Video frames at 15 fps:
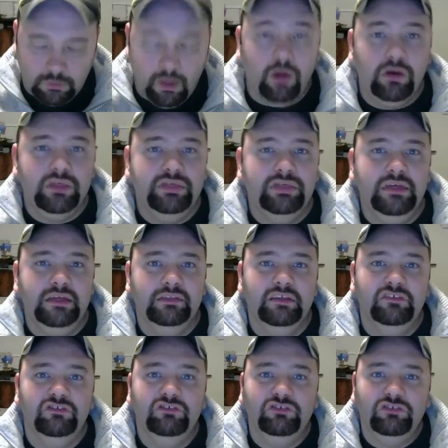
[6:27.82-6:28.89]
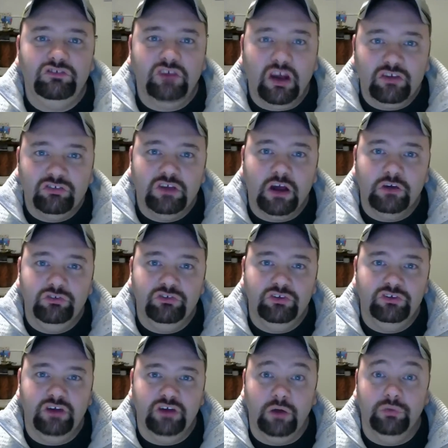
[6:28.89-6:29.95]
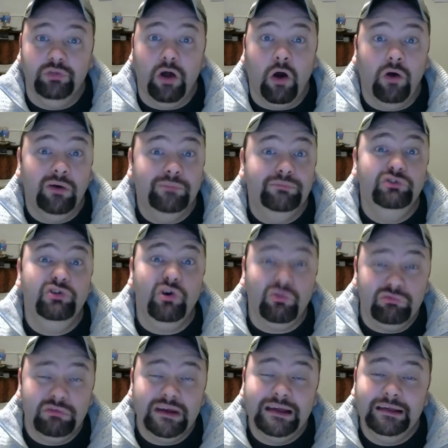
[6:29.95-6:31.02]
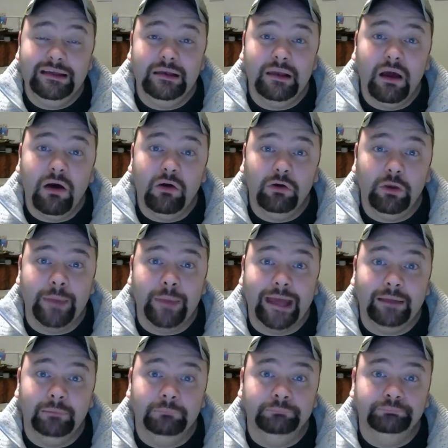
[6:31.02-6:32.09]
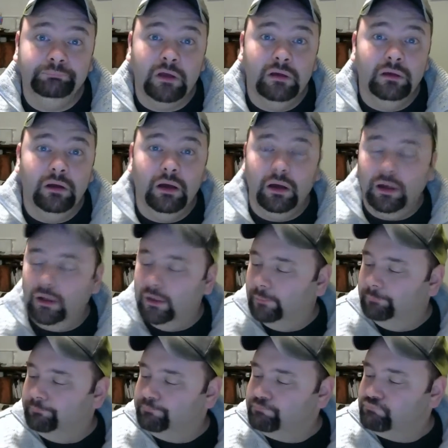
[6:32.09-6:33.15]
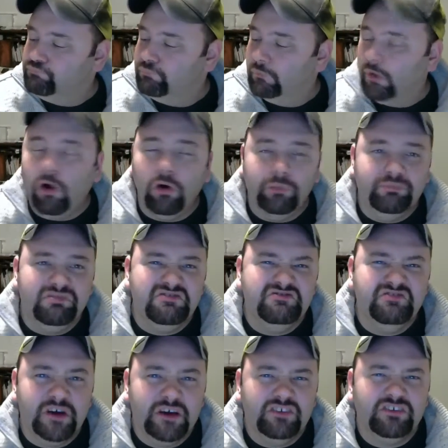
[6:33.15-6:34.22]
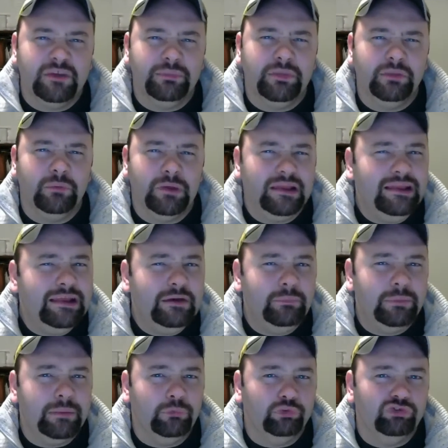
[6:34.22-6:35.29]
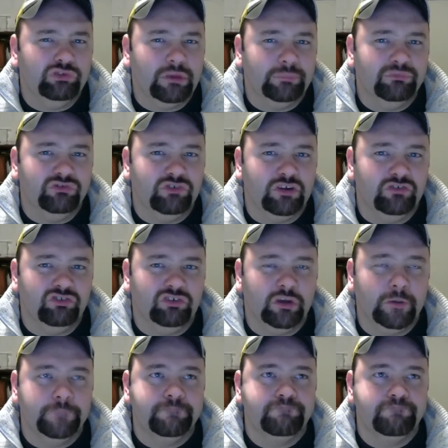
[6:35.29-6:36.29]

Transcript: I think this just goes to show that I'm not really a lager man. I prefer something with a little bit more substance.